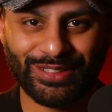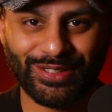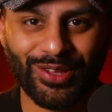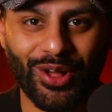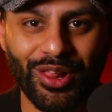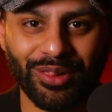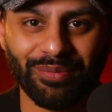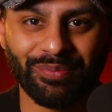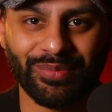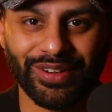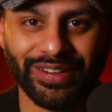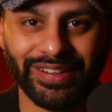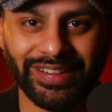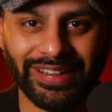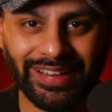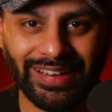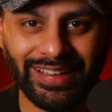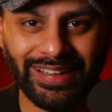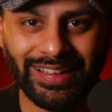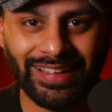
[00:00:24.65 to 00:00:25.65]

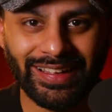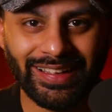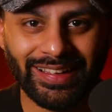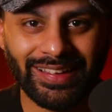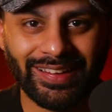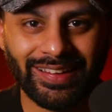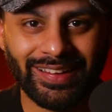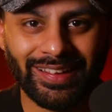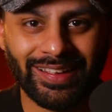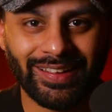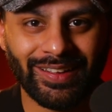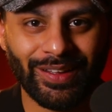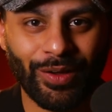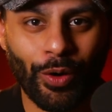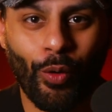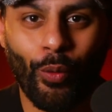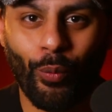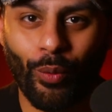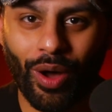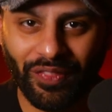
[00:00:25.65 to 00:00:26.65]
Saltburn?
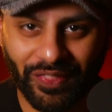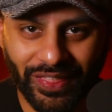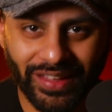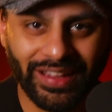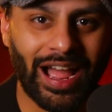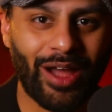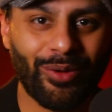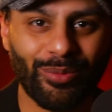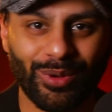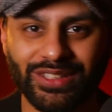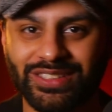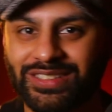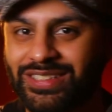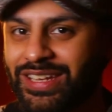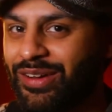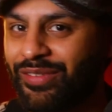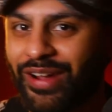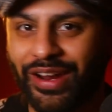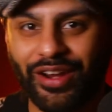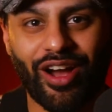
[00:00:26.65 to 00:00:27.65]
One thing I will
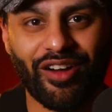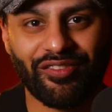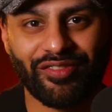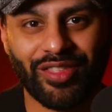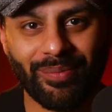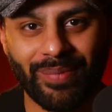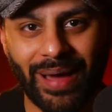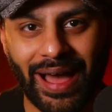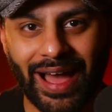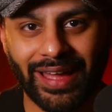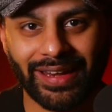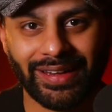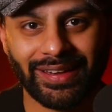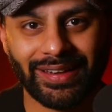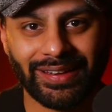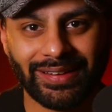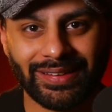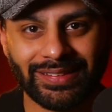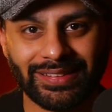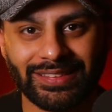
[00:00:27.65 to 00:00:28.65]
say right off the bat,
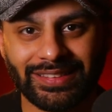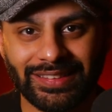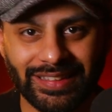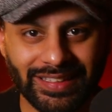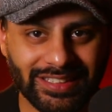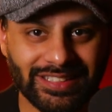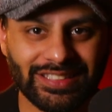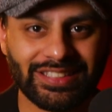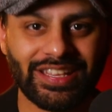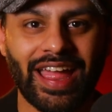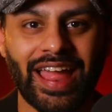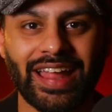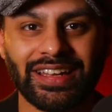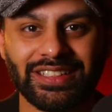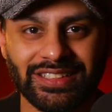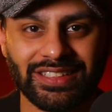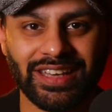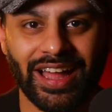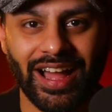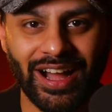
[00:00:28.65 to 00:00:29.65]
this
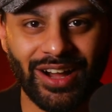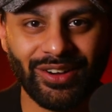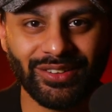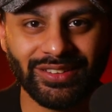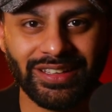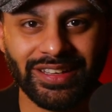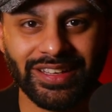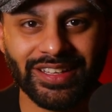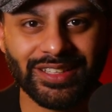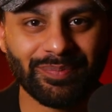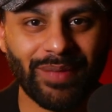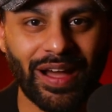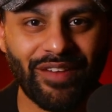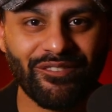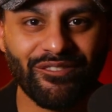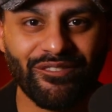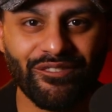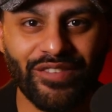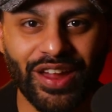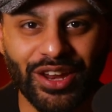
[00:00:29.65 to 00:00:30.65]
hands down is my
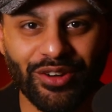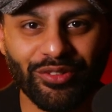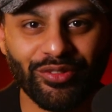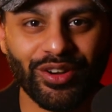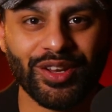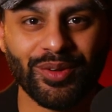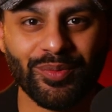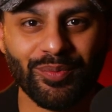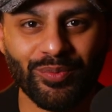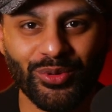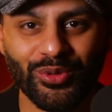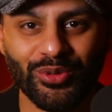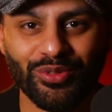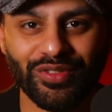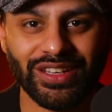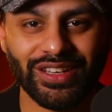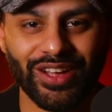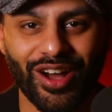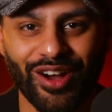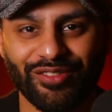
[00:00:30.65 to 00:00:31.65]
favorite
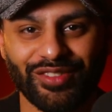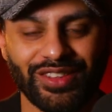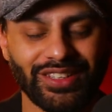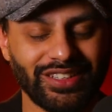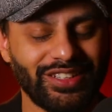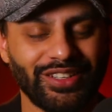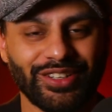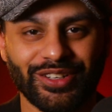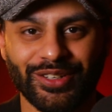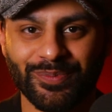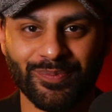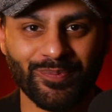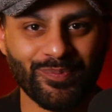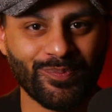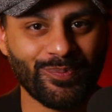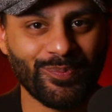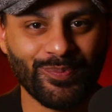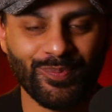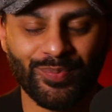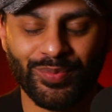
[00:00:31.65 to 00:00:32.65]
movie of the year
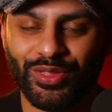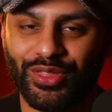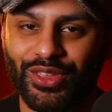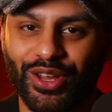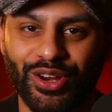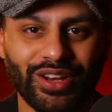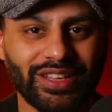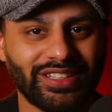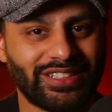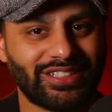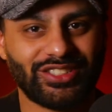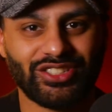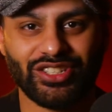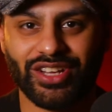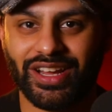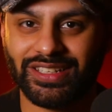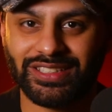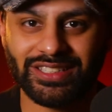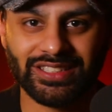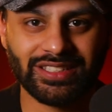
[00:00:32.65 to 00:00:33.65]
there is
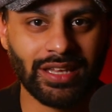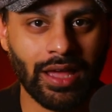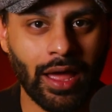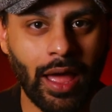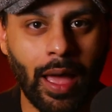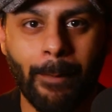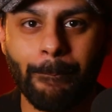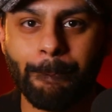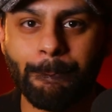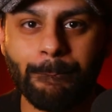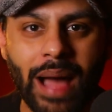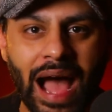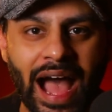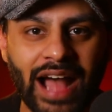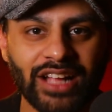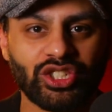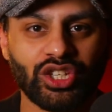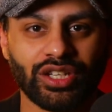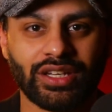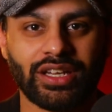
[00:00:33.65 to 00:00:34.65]
just
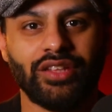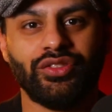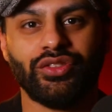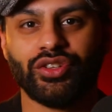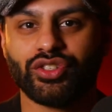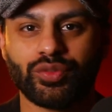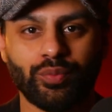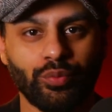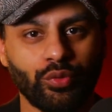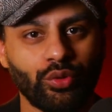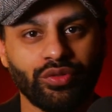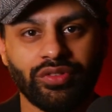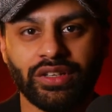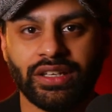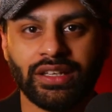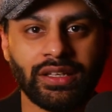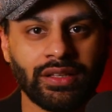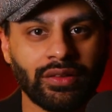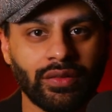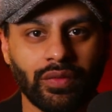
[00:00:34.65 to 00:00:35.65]
magic in this
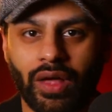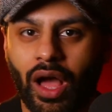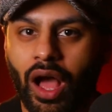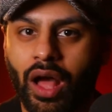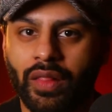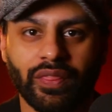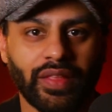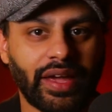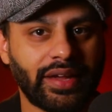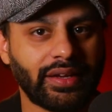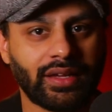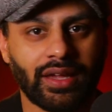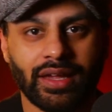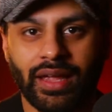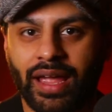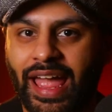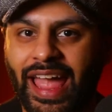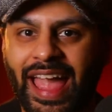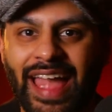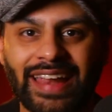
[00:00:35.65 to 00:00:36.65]
movie, unlike
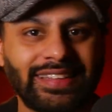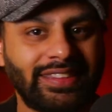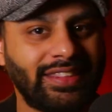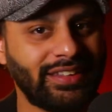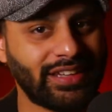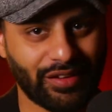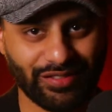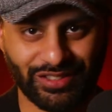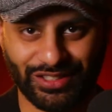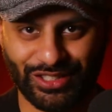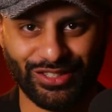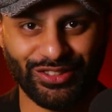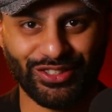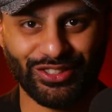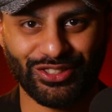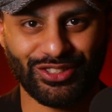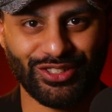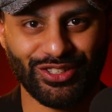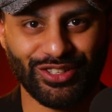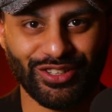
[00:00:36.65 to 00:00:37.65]
anything I've seen
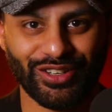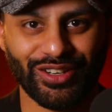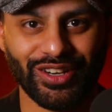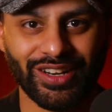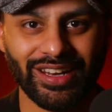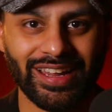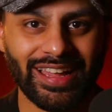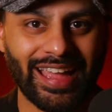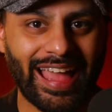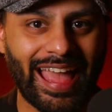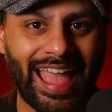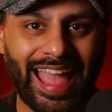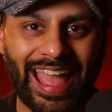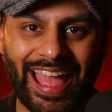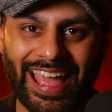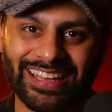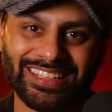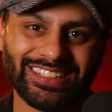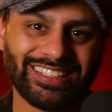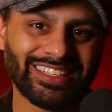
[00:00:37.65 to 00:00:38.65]
this year.
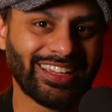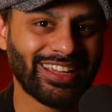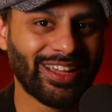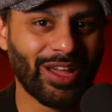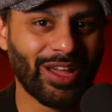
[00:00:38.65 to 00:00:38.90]
And